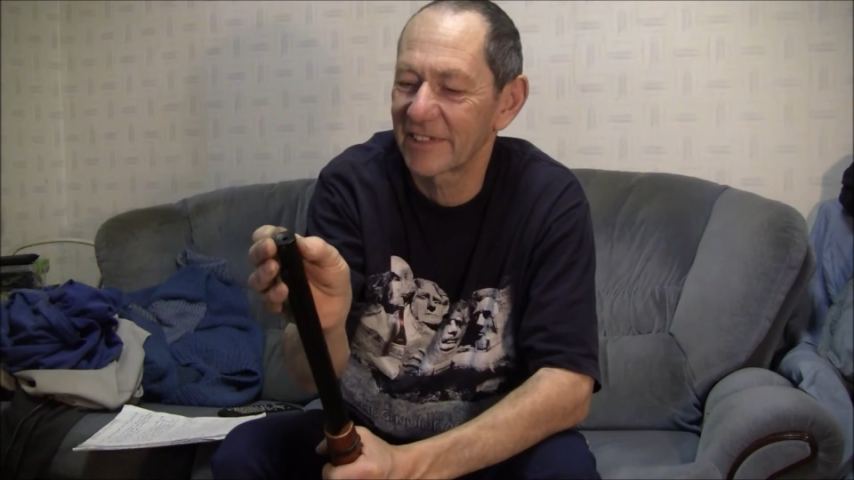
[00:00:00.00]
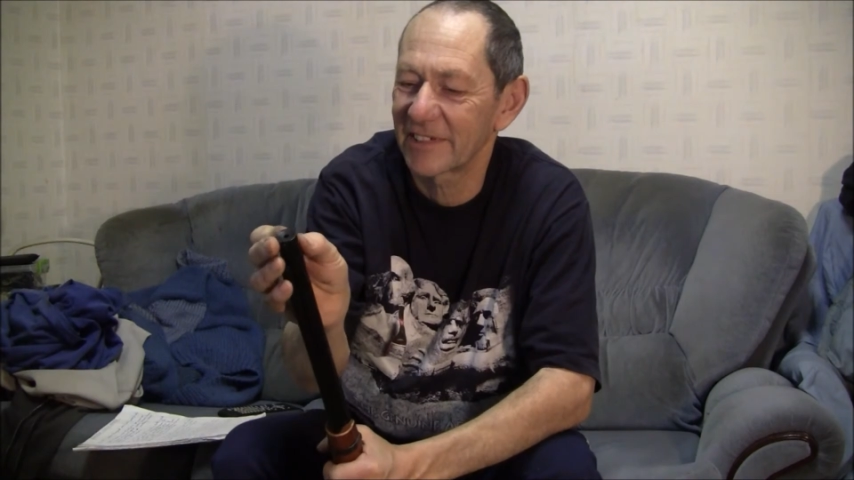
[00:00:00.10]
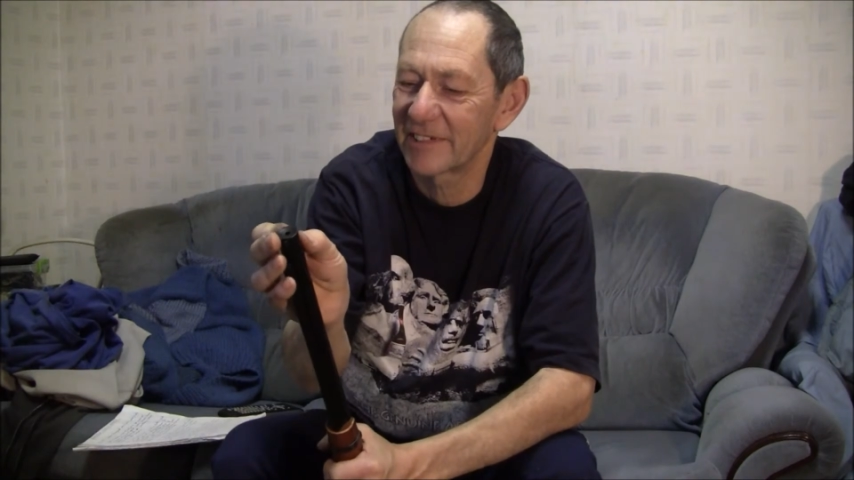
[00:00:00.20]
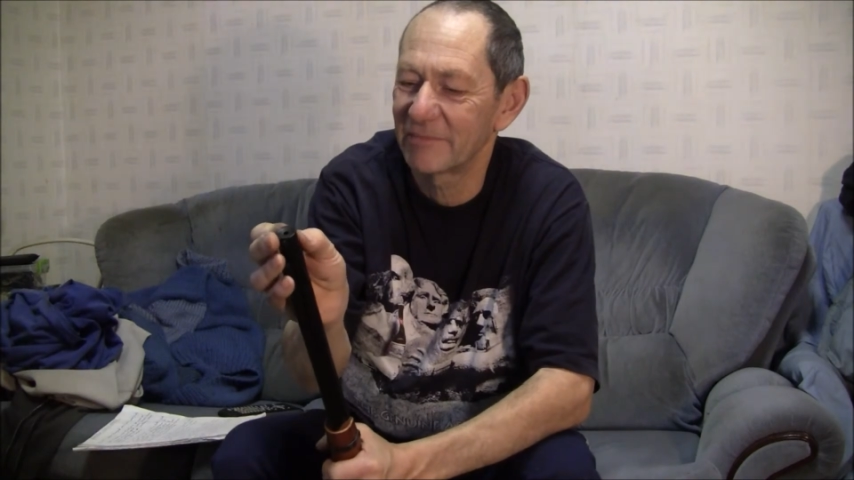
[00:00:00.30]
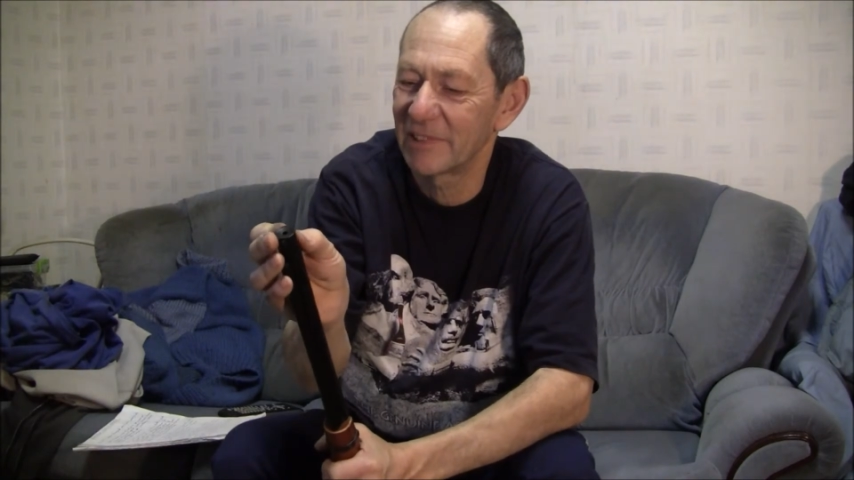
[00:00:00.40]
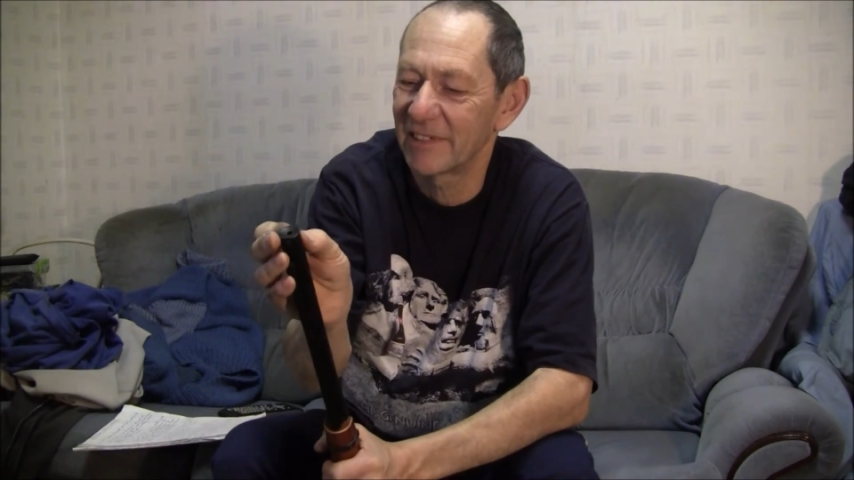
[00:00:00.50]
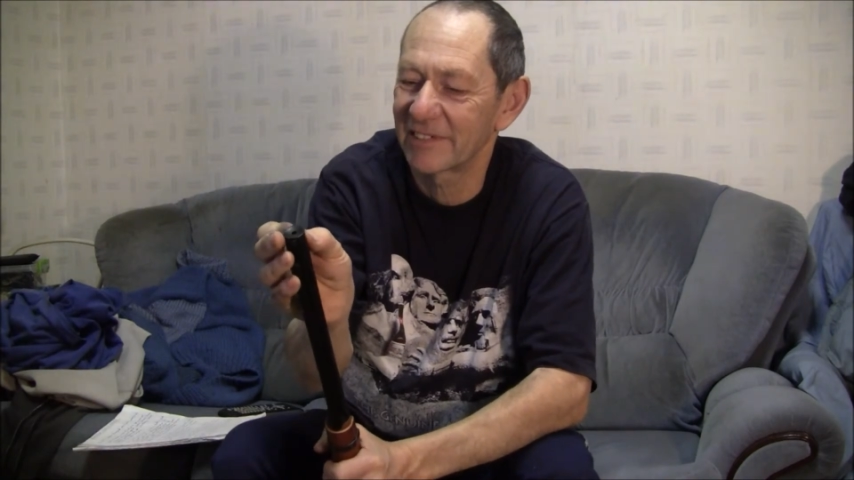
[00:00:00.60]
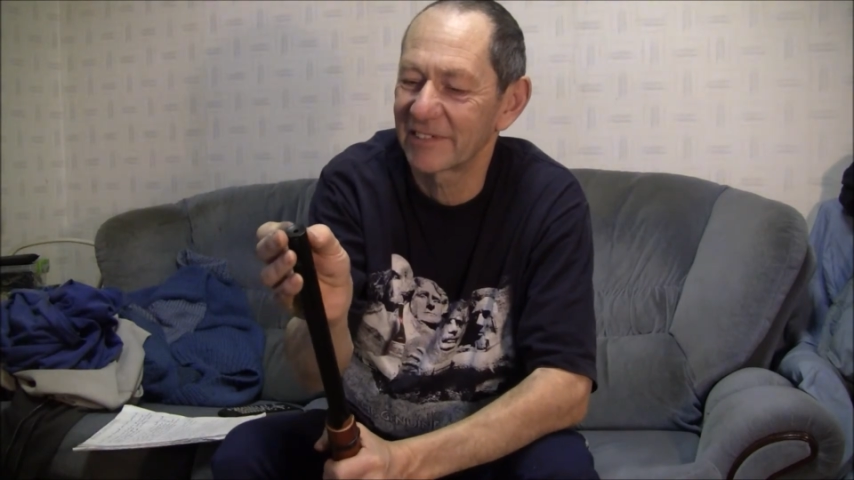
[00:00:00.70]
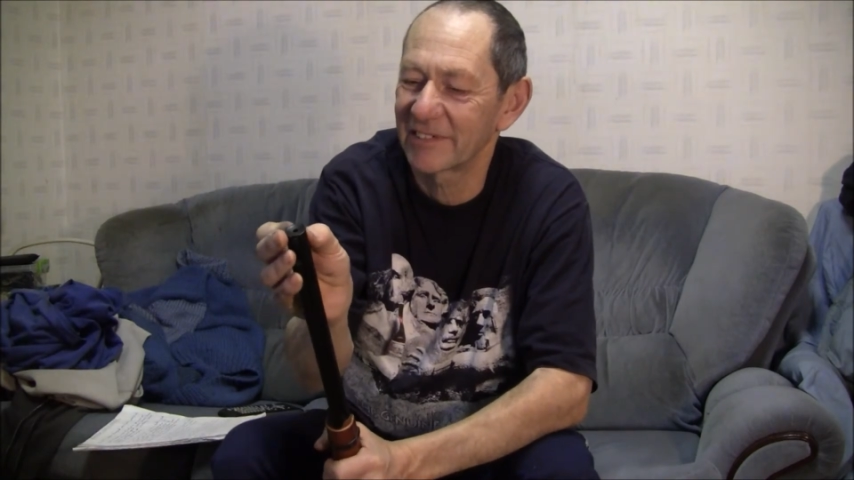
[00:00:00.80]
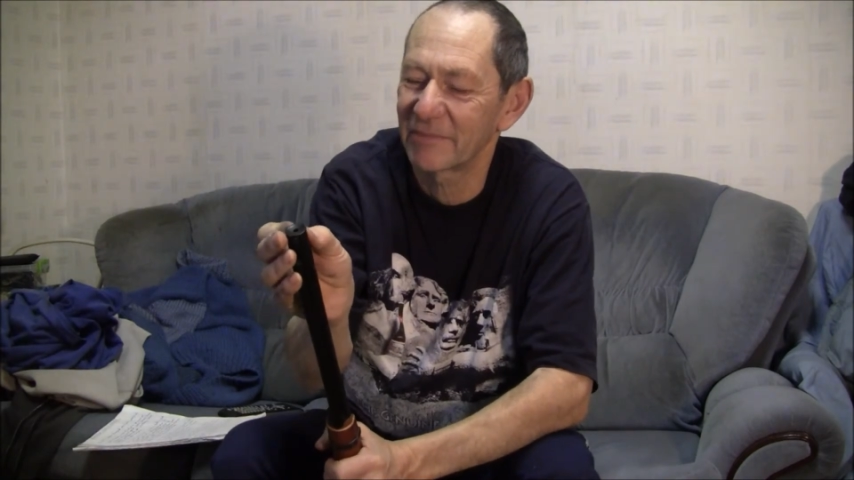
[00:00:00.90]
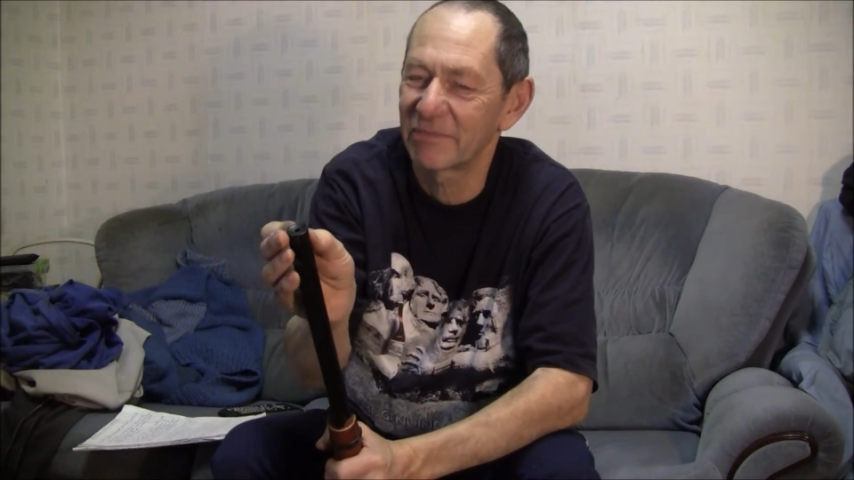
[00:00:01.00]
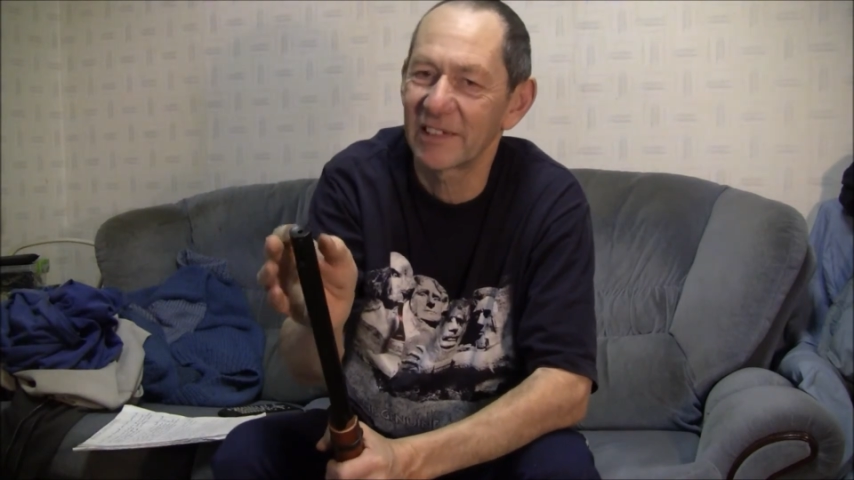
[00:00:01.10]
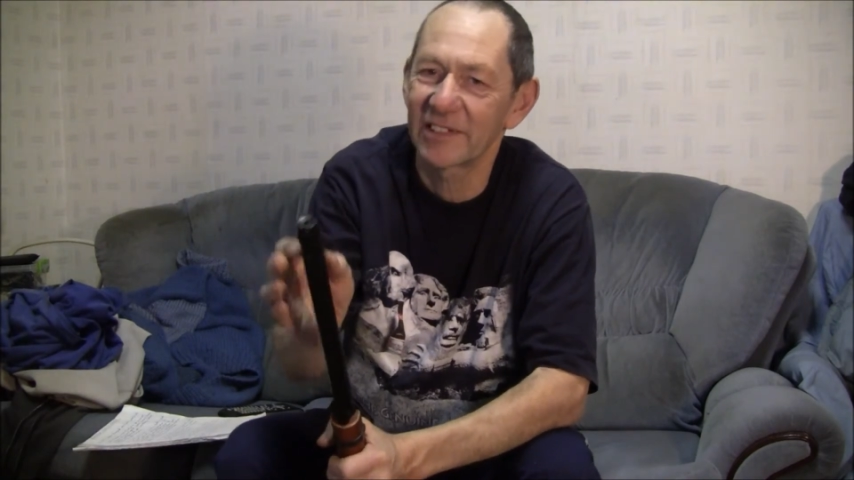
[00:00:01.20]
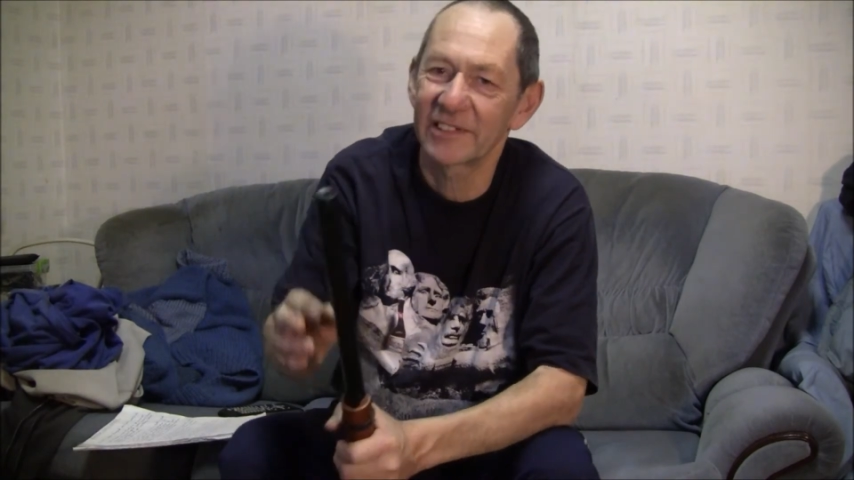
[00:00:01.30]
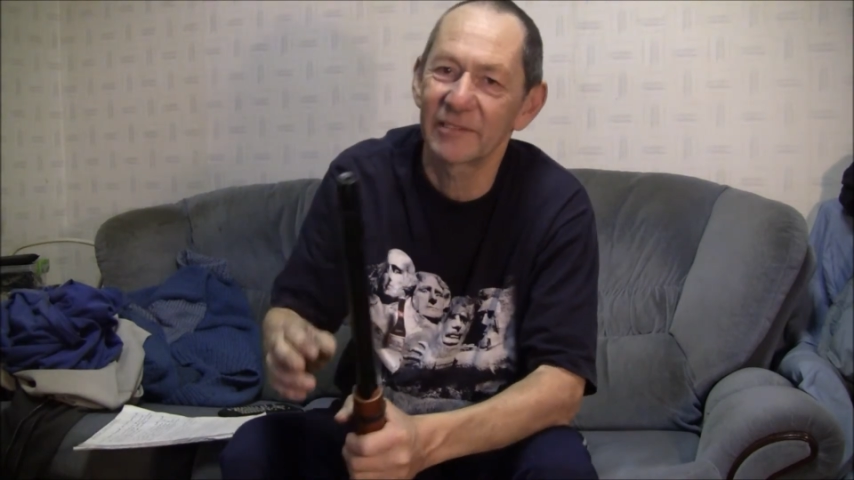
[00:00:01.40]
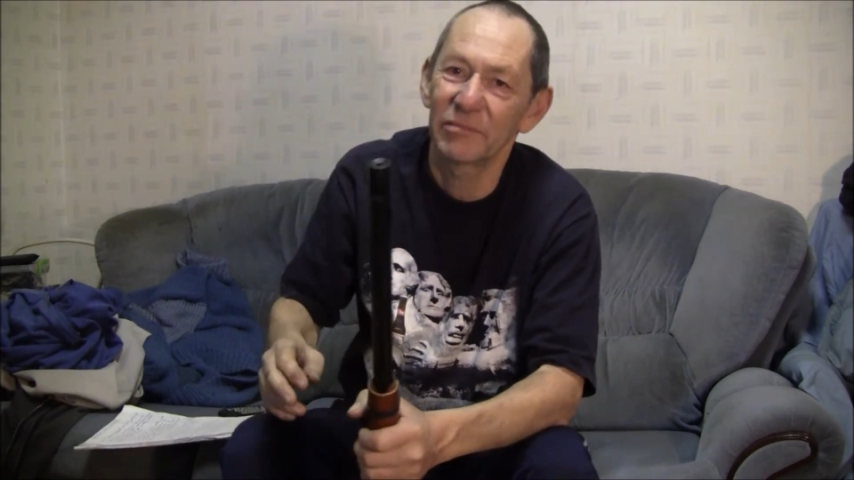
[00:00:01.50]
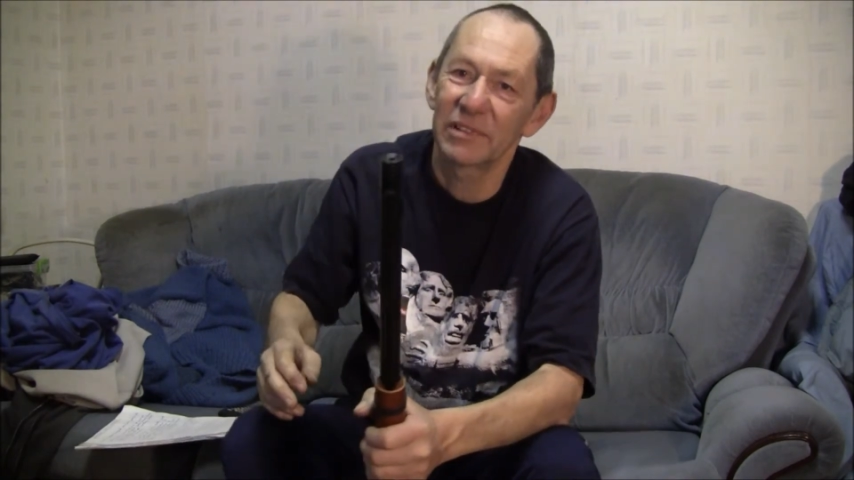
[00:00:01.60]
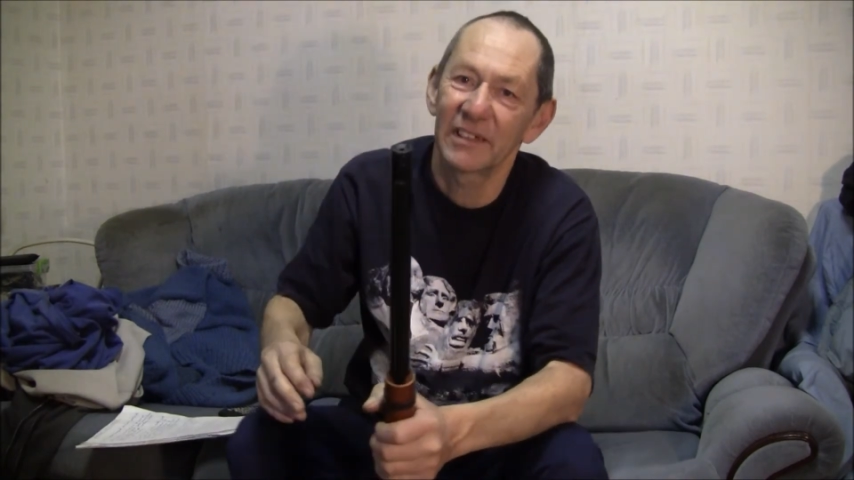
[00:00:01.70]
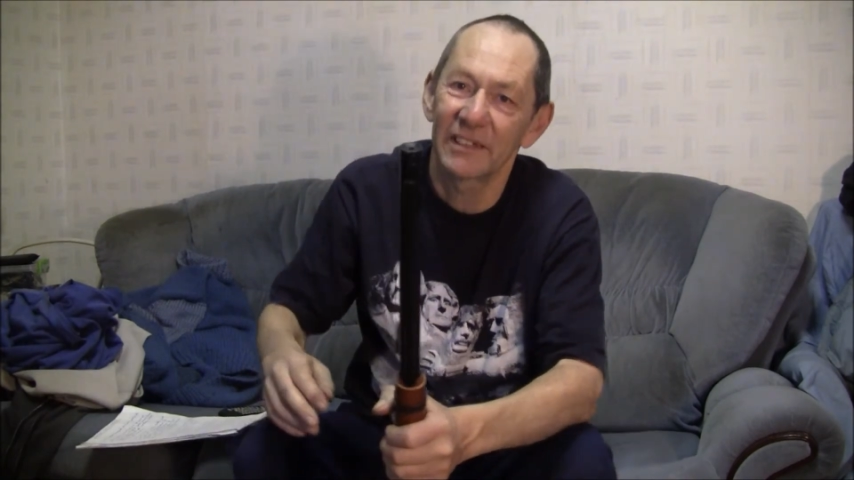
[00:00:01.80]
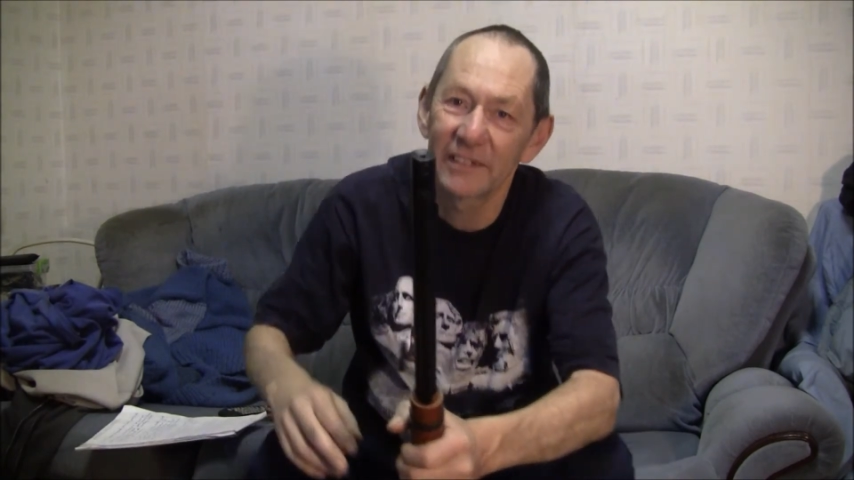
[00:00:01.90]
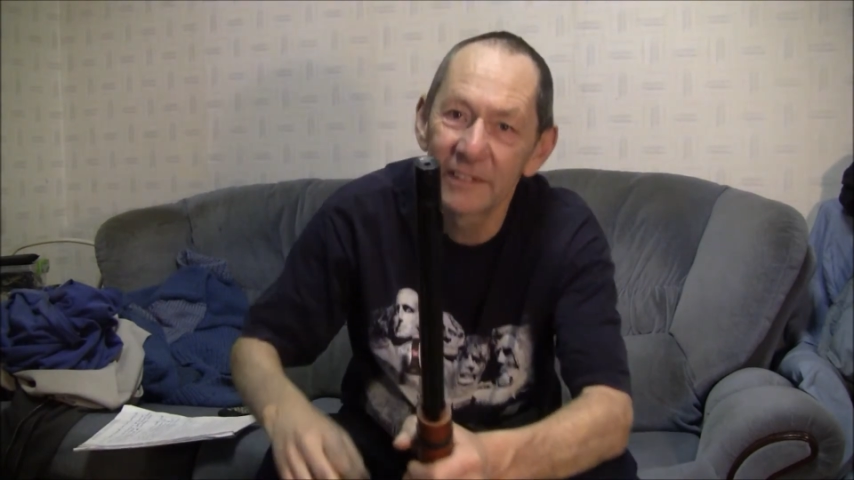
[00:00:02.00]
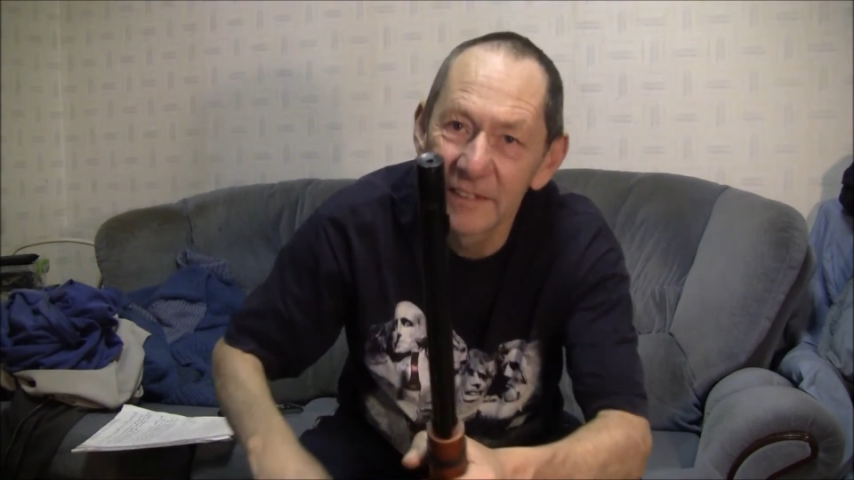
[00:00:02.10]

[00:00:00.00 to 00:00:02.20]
actually part of this plastic plug,